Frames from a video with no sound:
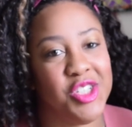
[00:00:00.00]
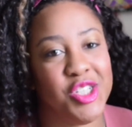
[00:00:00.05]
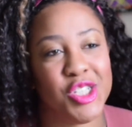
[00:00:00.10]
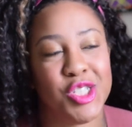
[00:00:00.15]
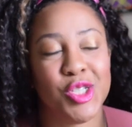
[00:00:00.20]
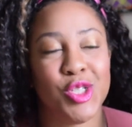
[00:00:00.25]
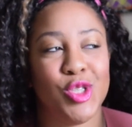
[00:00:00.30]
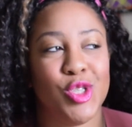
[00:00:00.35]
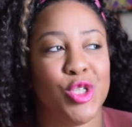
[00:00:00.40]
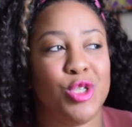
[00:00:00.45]
She's a
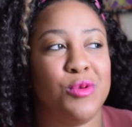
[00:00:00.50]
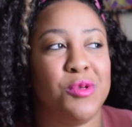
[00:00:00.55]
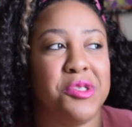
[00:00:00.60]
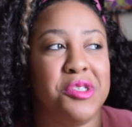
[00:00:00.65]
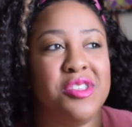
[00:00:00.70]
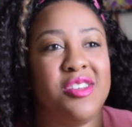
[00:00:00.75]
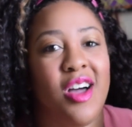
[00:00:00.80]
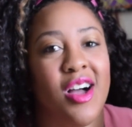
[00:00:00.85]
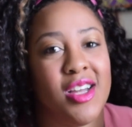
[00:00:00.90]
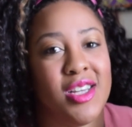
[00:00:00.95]
little
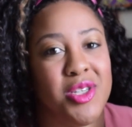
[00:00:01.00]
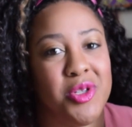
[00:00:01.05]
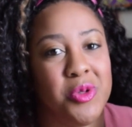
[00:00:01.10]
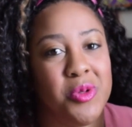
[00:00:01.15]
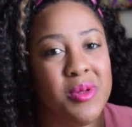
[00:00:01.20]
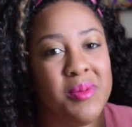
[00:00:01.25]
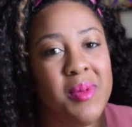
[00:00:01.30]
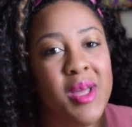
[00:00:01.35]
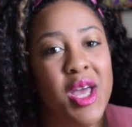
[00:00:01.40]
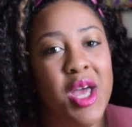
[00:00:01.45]
nervous to talk to
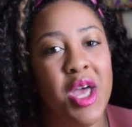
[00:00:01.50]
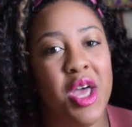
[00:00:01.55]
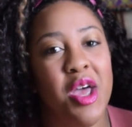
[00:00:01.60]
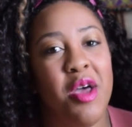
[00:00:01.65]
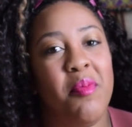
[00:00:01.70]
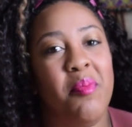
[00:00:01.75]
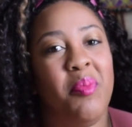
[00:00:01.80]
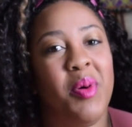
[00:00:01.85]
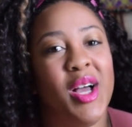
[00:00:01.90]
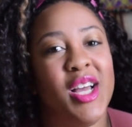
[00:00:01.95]
him,
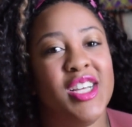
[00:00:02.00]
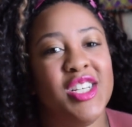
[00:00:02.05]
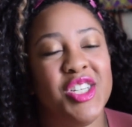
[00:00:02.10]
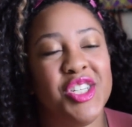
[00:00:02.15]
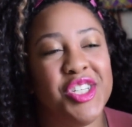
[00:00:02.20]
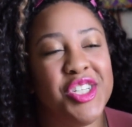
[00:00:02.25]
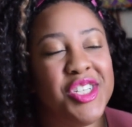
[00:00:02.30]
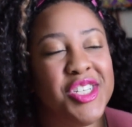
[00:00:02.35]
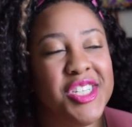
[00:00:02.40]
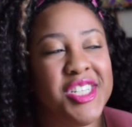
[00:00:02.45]
but
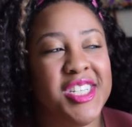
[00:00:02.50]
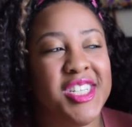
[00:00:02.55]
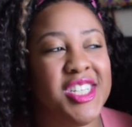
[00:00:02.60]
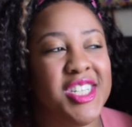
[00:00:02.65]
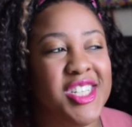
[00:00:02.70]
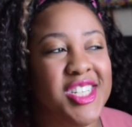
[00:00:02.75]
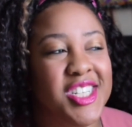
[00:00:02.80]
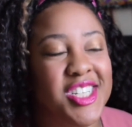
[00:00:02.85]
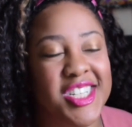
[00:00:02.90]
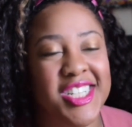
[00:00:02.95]

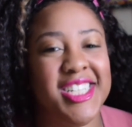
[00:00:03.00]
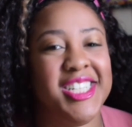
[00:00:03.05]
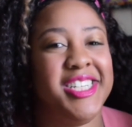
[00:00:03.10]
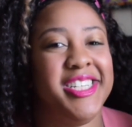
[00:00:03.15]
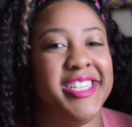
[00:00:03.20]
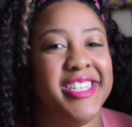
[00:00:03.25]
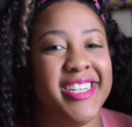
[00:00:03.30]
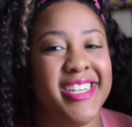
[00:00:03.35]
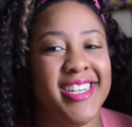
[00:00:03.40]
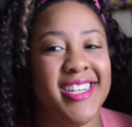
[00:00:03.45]

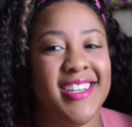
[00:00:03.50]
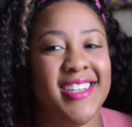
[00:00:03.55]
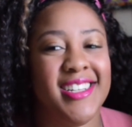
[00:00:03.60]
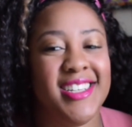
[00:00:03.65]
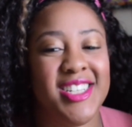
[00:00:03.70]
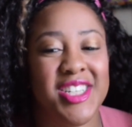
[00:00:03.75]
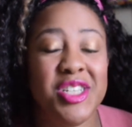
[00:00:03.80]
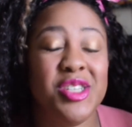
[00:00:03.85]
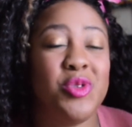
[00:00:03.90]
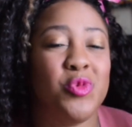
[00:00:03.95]

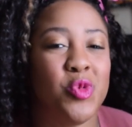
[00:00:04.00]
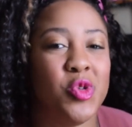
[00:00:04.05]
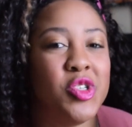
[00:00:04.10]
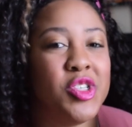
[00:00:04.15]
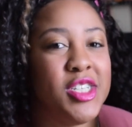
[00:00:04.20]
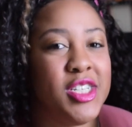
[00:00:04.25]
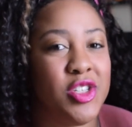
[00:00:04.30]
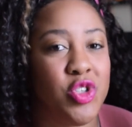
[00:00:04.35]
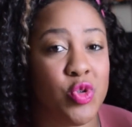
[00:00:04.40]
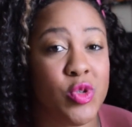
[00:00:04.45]
she's
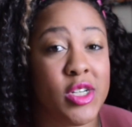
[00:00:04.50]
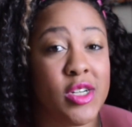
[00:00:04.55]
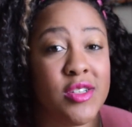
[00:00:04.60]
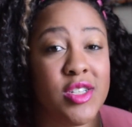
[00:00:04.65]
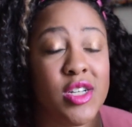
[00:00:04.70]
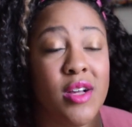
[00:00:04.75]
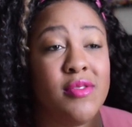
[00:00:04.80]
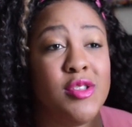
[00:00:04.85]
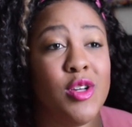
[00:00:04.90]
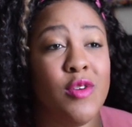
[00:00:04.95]
really enjoying
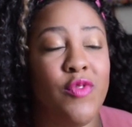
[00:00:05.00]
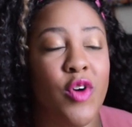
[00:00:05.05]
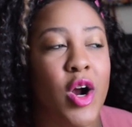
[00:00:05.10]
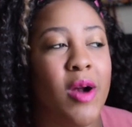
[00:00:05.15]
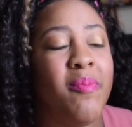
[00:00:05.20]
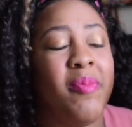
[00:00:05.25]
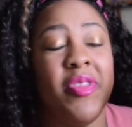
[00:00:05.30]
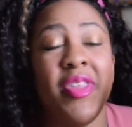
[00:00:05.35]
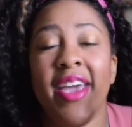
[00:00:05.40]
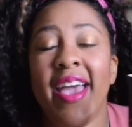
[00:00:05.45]
herself so
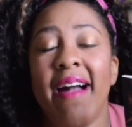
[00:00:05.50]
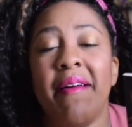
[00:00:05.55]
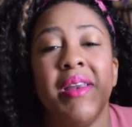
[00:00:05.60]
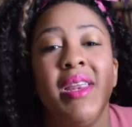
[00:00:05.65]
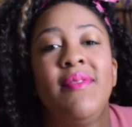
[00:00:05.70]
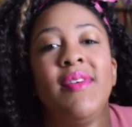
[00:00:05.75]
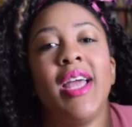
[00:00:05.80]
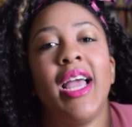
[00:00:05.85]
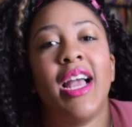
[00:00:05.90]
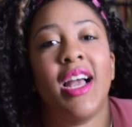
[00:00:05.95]
far, and they
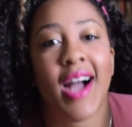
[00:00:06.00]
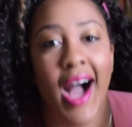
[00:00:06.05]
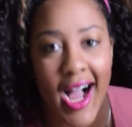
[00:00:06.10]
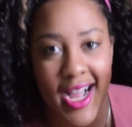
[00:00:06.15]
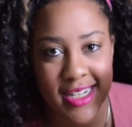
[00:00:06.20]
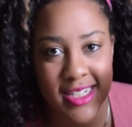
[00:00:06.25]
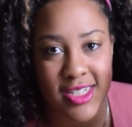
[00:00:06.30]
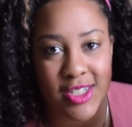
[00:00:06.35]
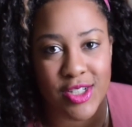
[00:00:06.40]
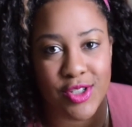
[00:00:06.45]
haven't even
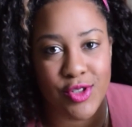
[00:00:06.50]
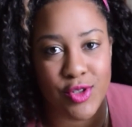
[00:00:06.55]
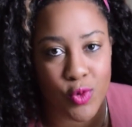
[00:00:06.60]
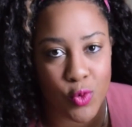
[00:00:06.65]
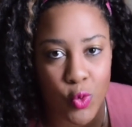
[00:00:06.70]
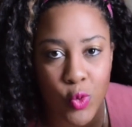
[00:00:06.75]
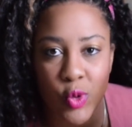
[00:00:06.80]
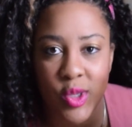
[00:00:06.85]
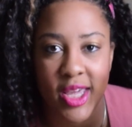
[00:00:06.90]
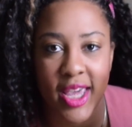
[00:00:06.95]
gotten to
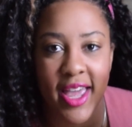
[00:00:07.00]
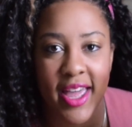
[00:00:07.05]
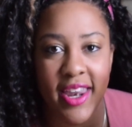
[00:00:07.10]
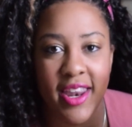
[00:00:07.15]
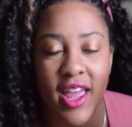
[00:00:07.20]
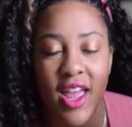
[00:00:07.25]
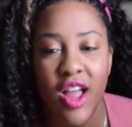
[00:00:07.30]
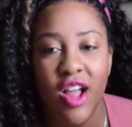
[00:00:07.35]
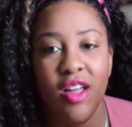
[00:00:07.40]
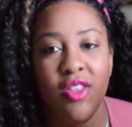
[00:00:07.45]
school yet.